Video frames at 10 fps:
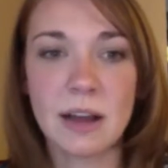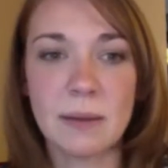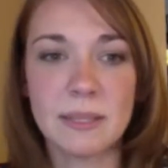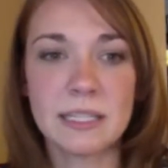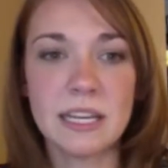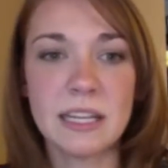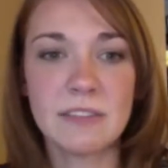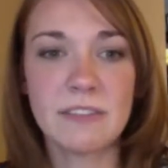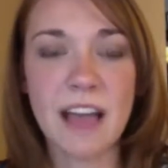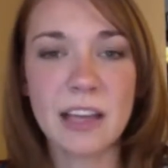and
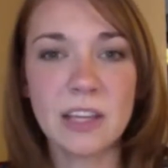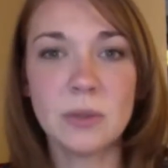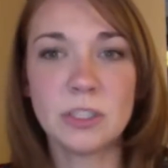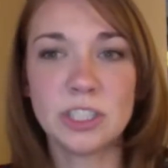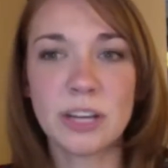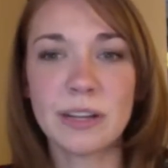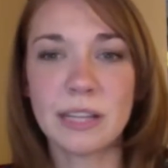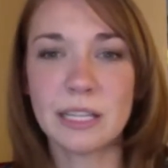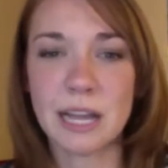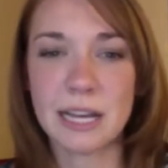seeing the value and
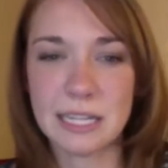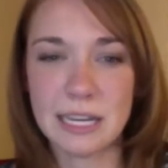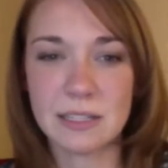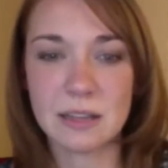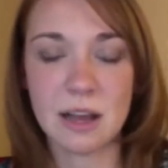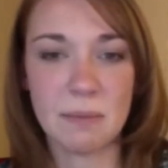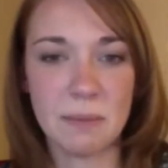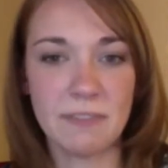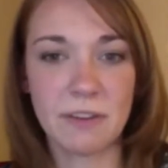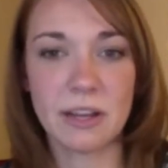sharing these ideas,
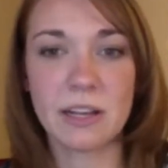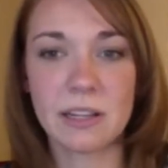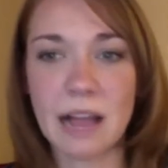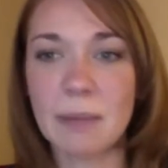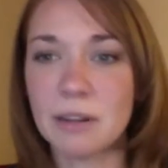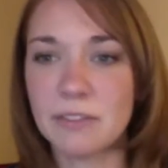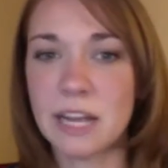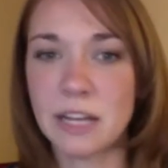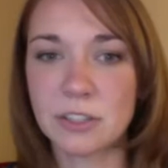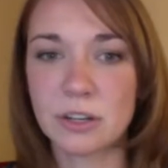being very collaborative
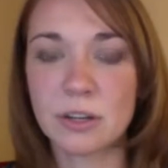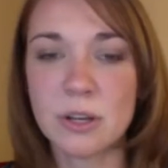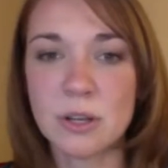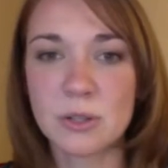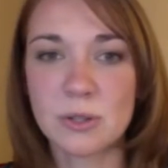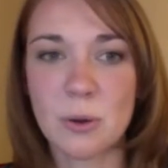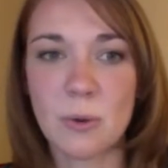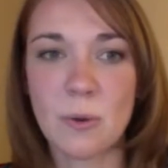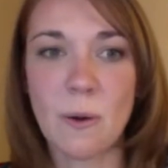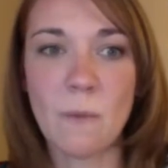in nature.
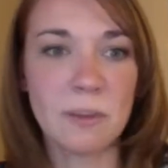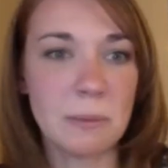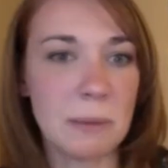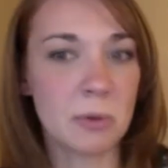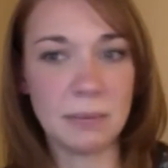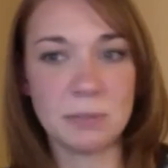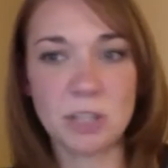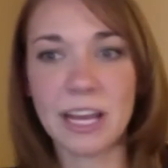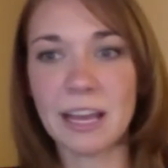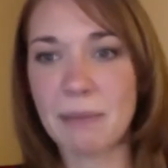So hopefully people keep
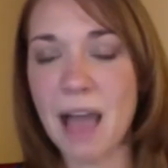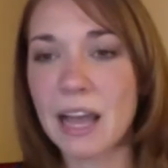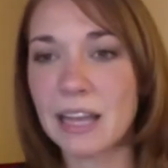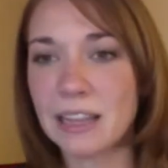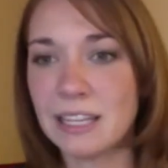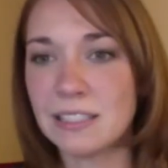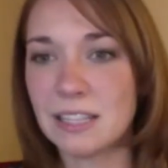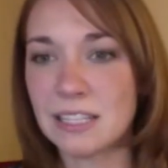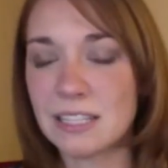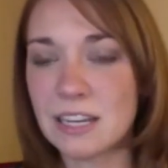checking back at these
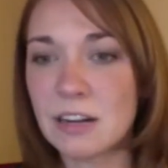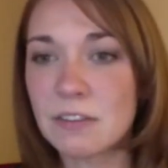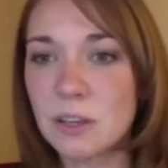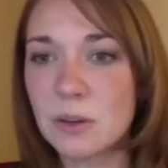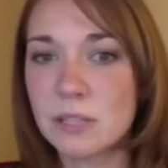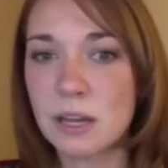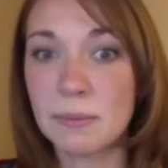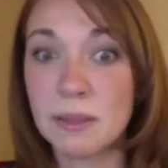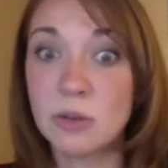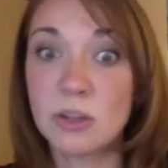interviews.
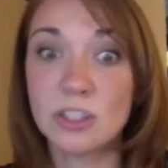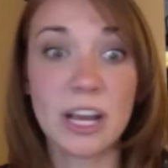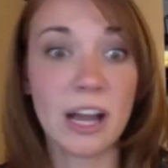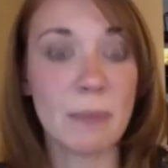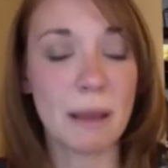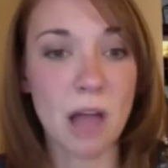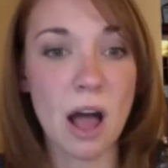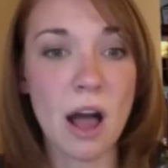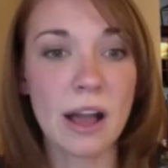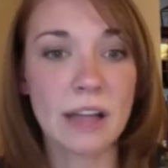You can check out my
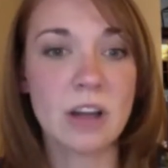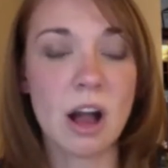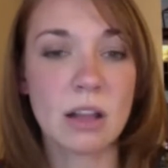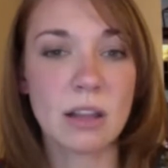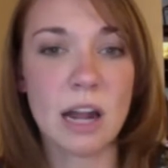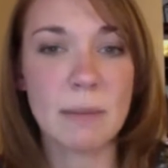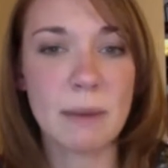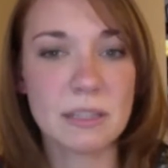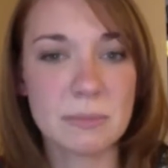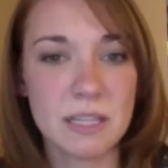blog. I talk a lot
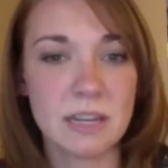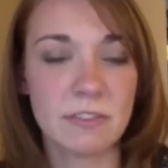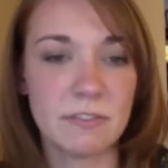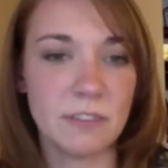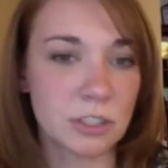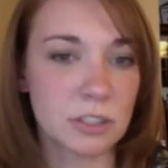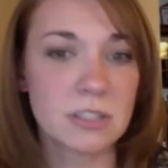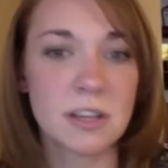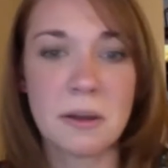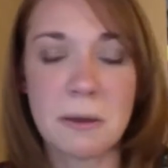about some of the different
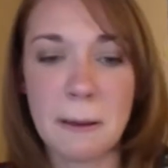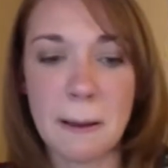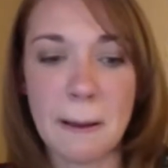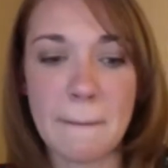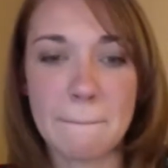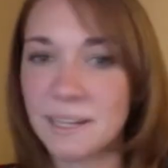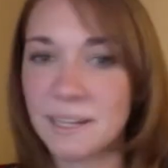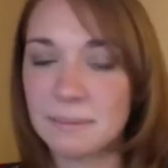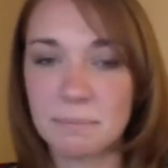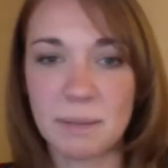features,
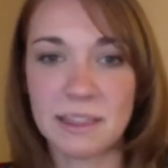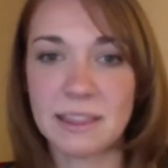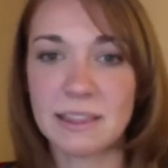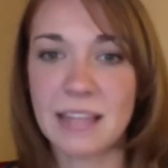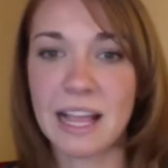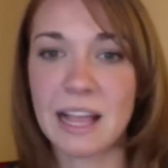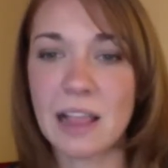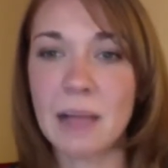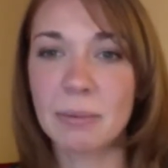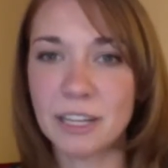but that
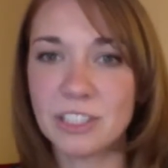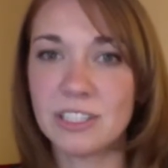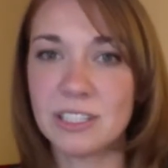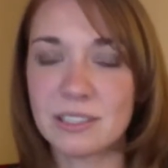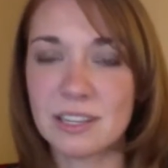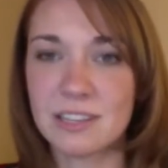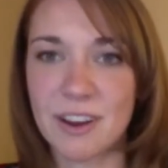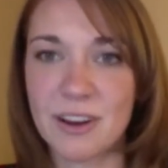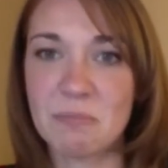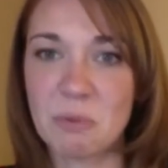collaboration is
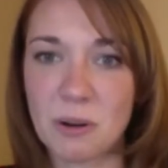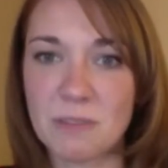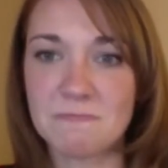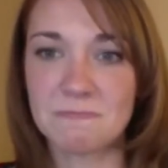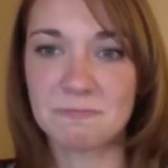very important.